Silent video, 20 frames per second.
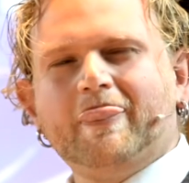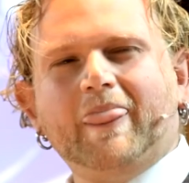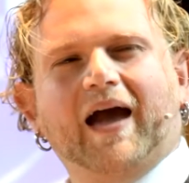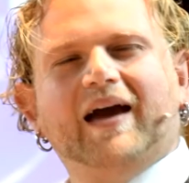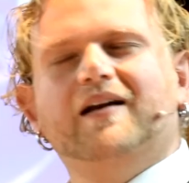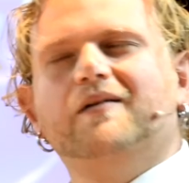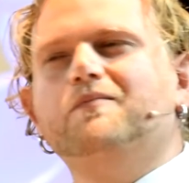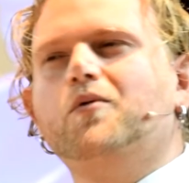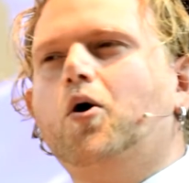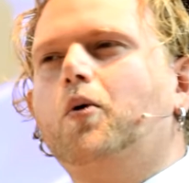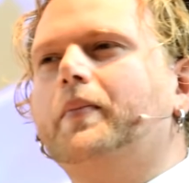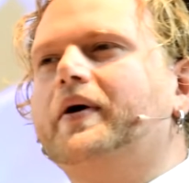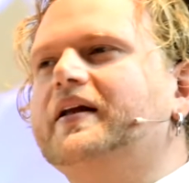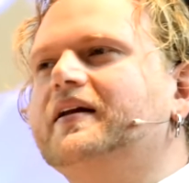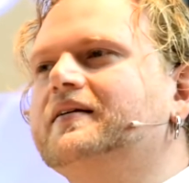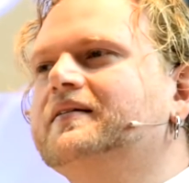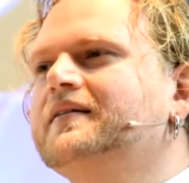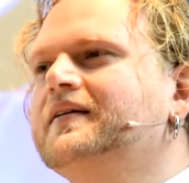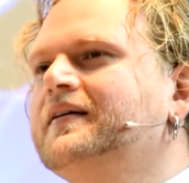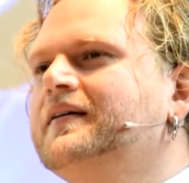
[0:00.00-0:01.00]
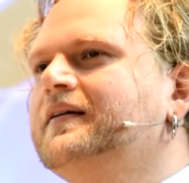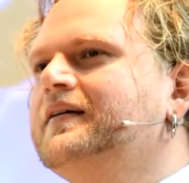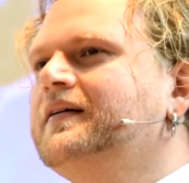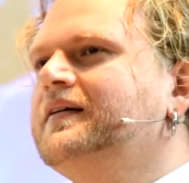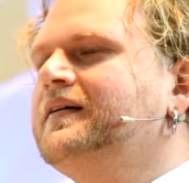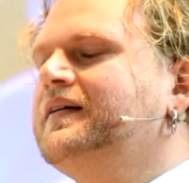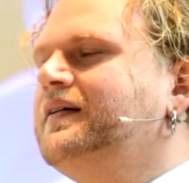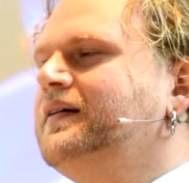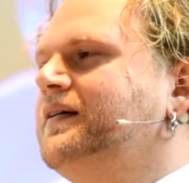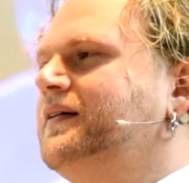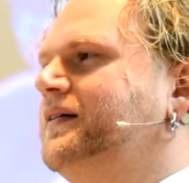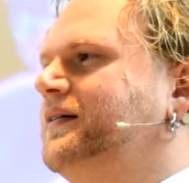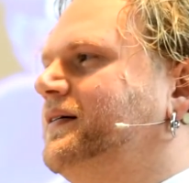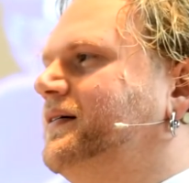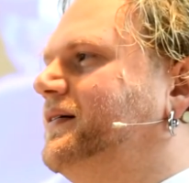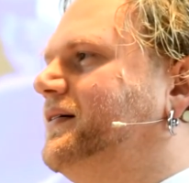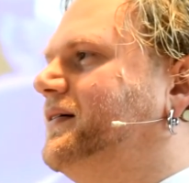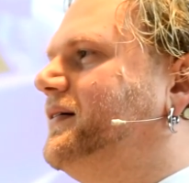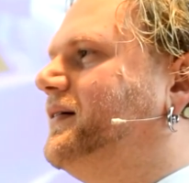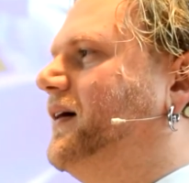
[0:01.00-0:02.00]
I had a moment
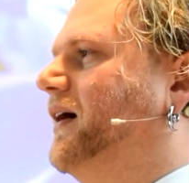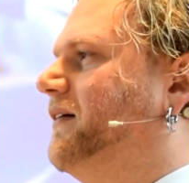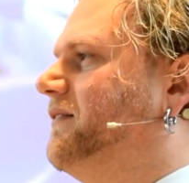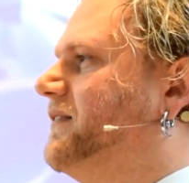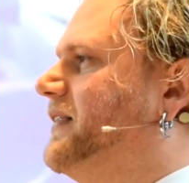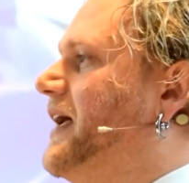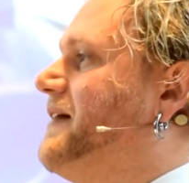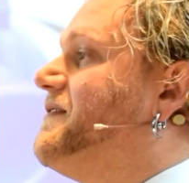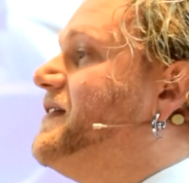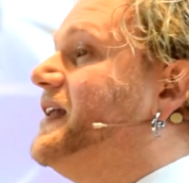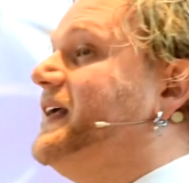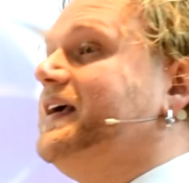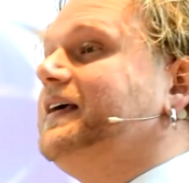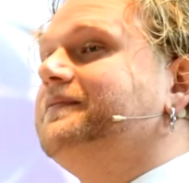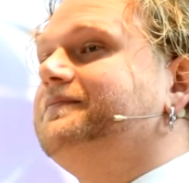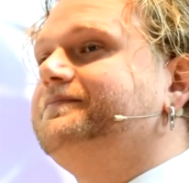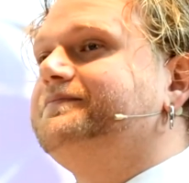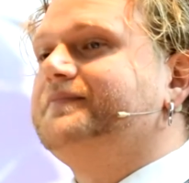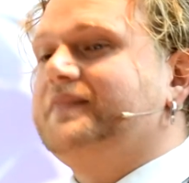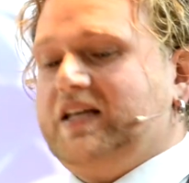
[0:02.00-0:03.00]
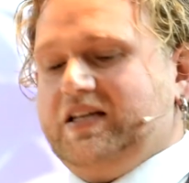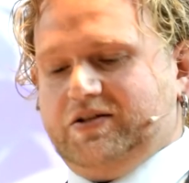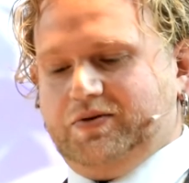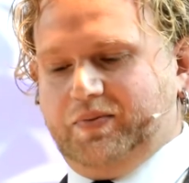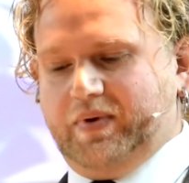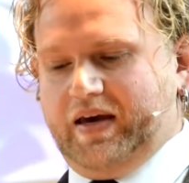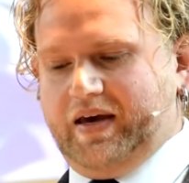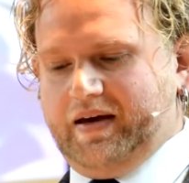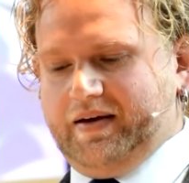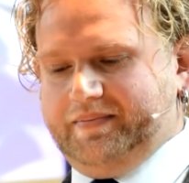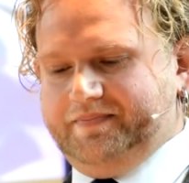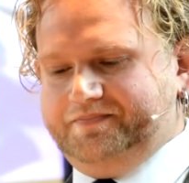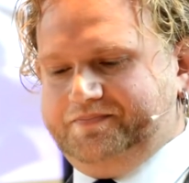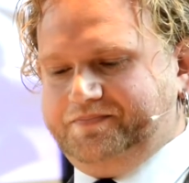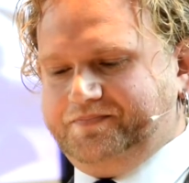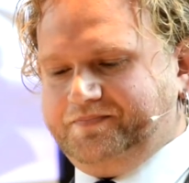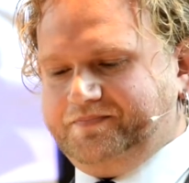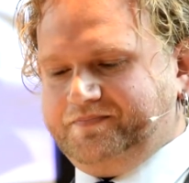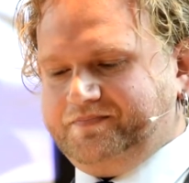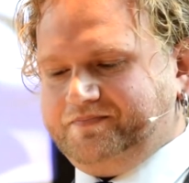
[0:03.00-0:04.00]
of levity this week
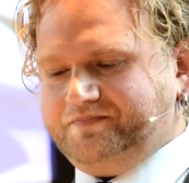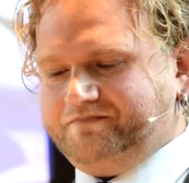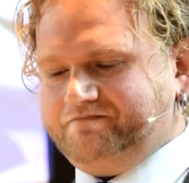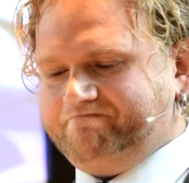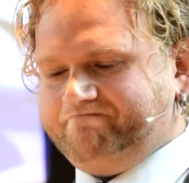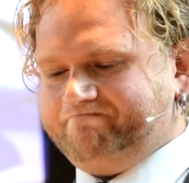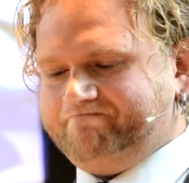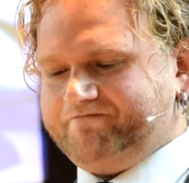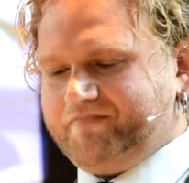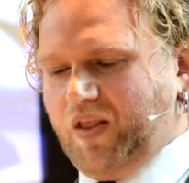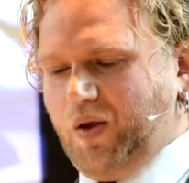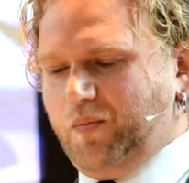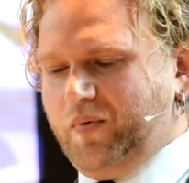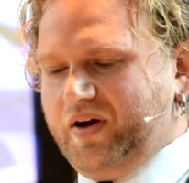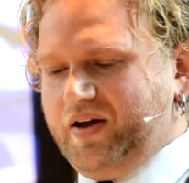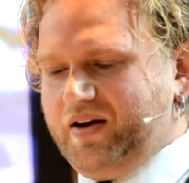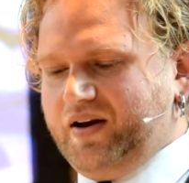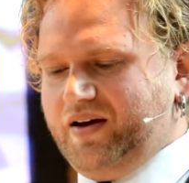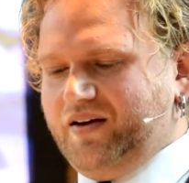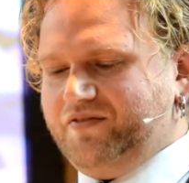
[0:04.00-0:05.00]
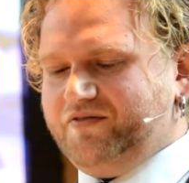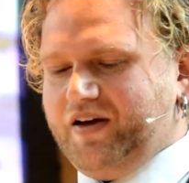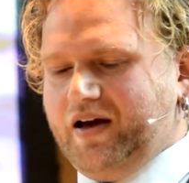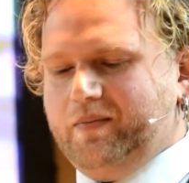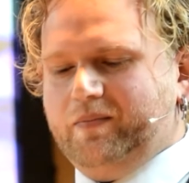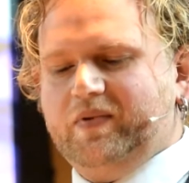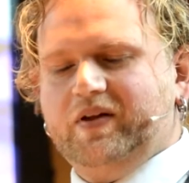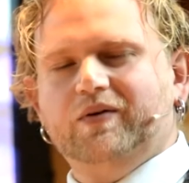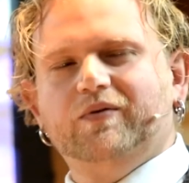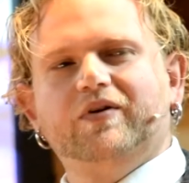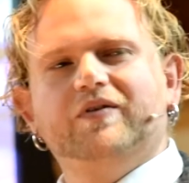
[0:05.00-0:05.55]
when a family